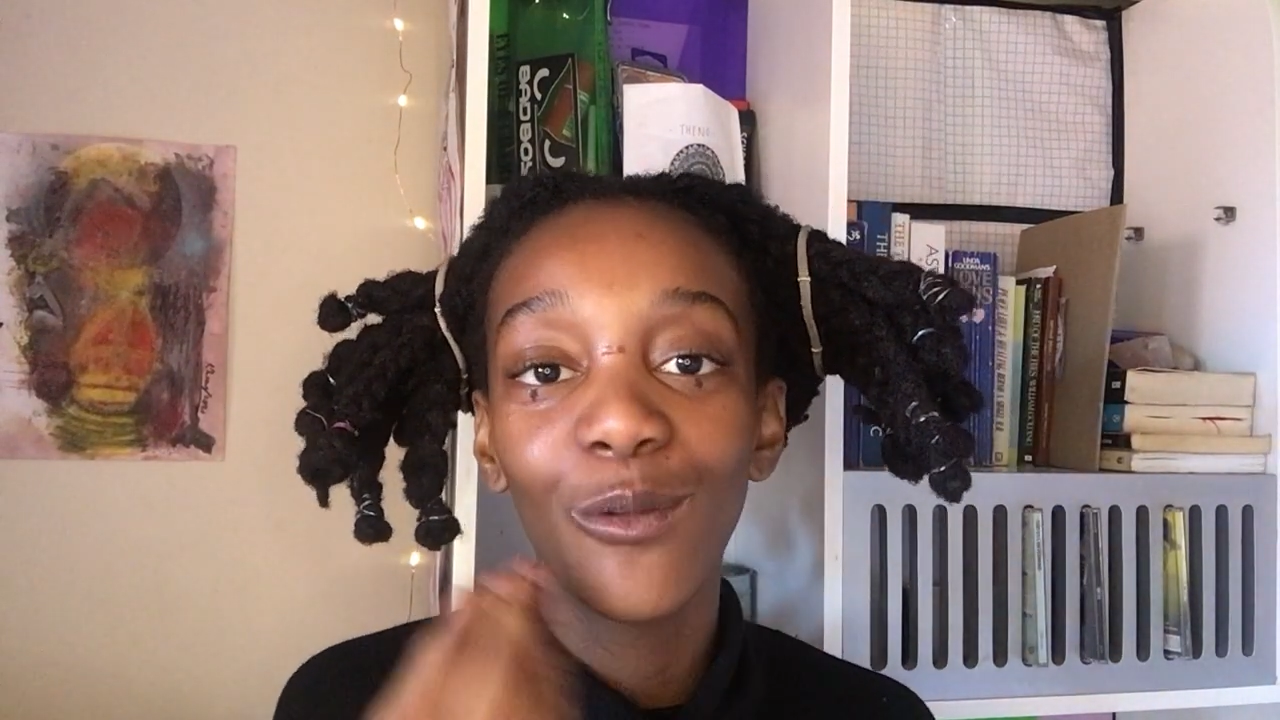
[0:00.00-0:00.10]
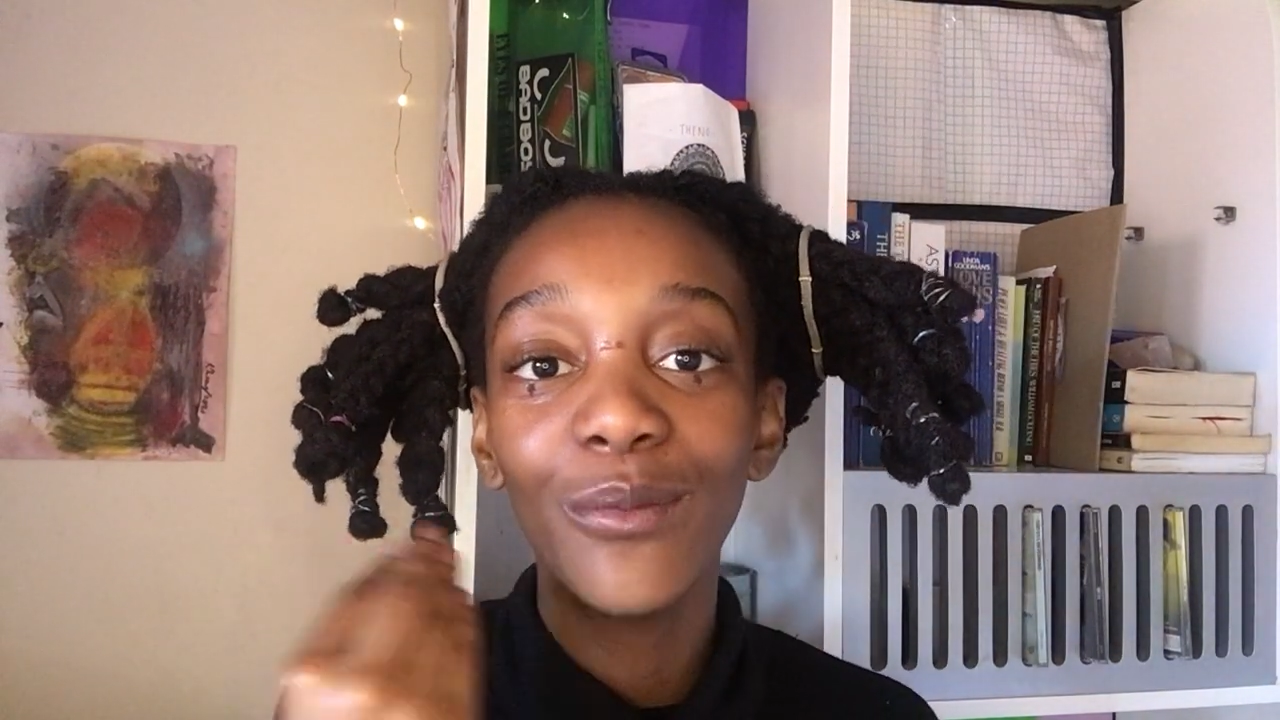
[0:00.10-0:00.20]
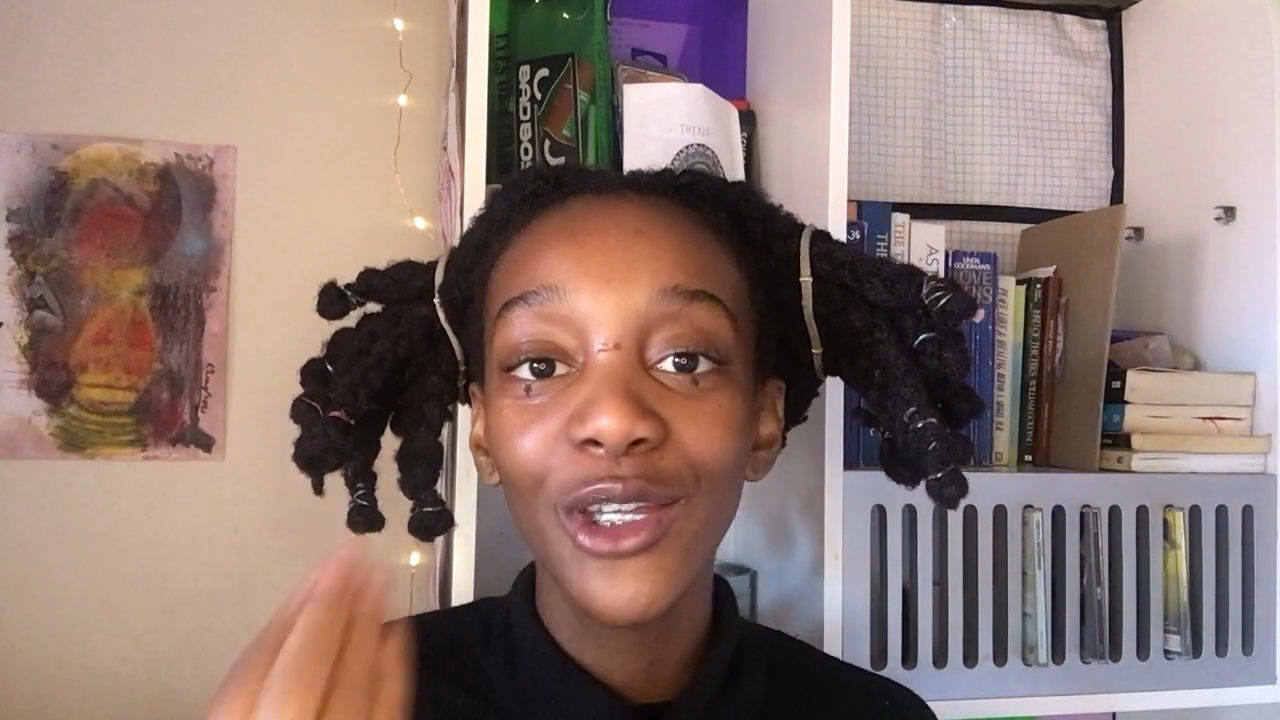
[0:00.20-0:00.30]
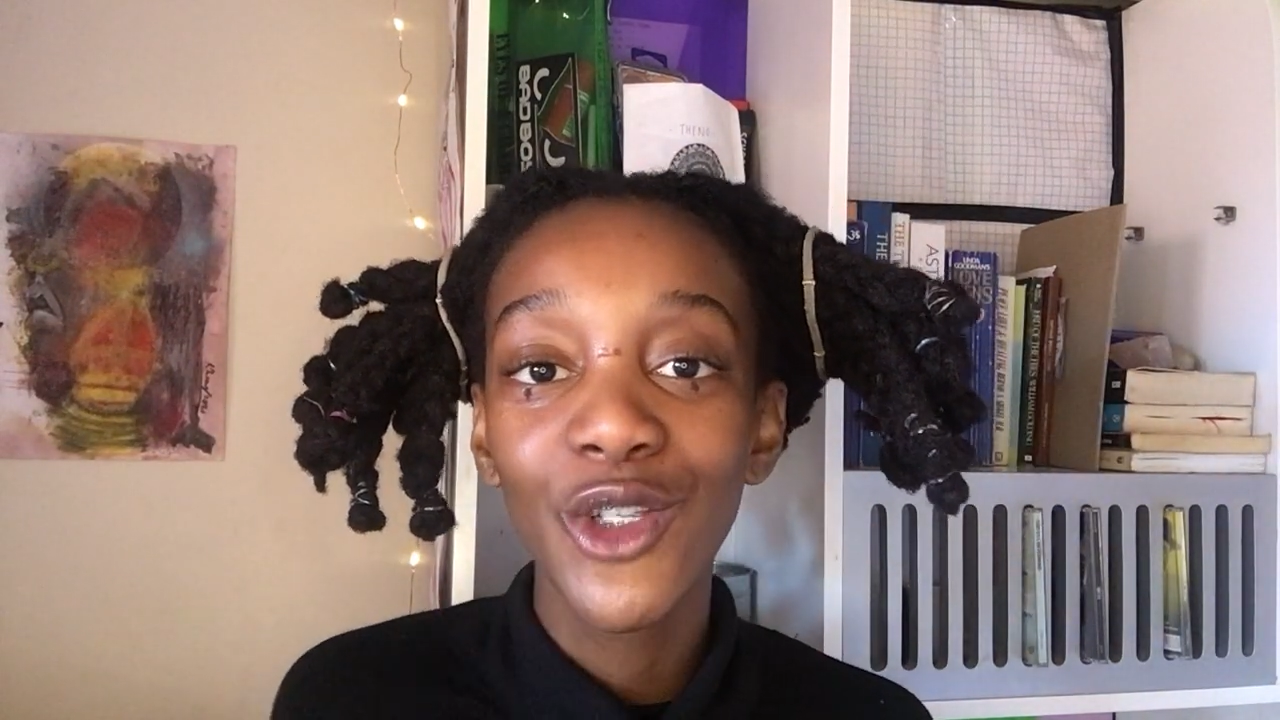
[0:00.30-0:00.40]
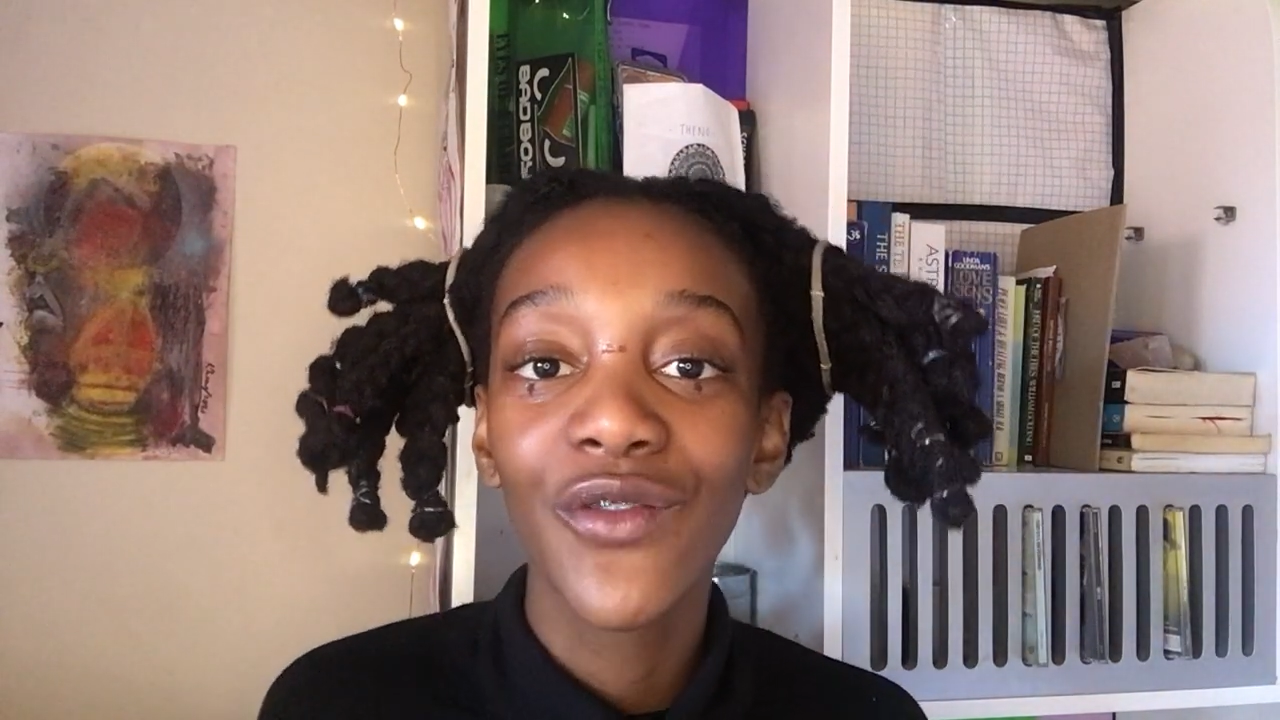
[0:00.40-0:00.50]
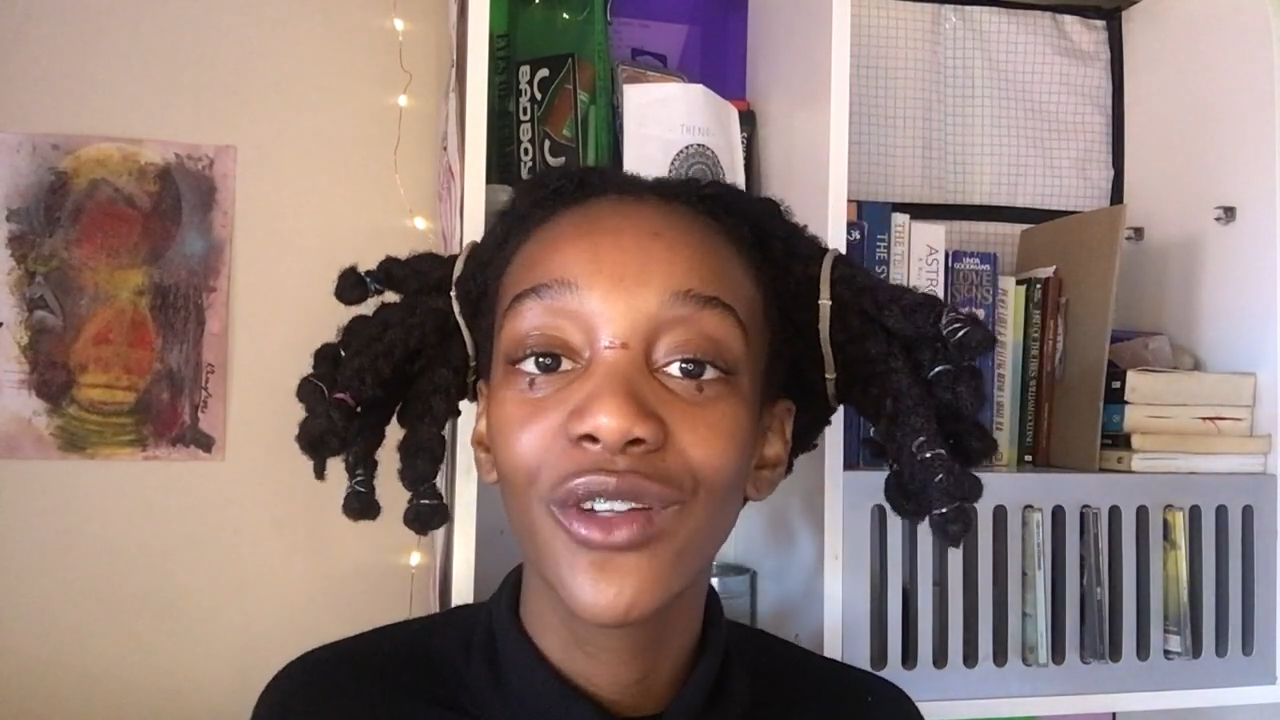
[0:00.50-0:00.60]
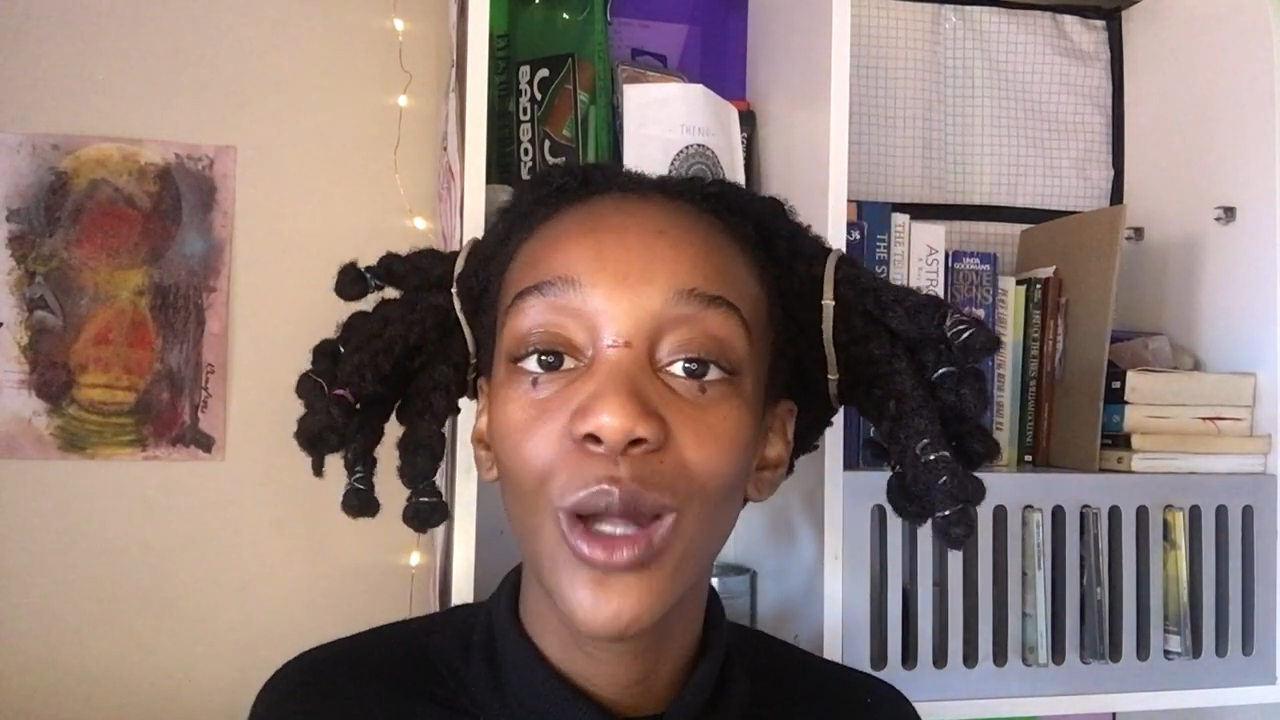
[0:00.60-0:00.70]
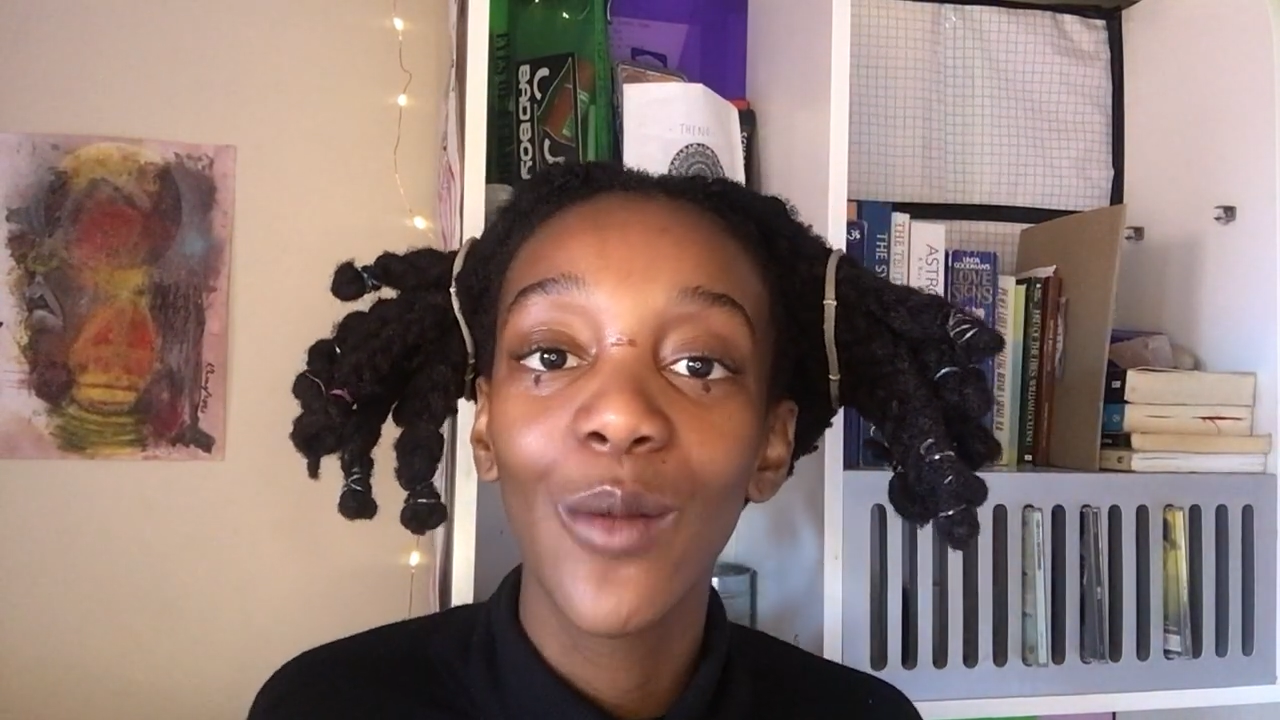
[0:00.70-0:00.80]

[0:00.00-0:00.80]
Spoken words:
what makes you feel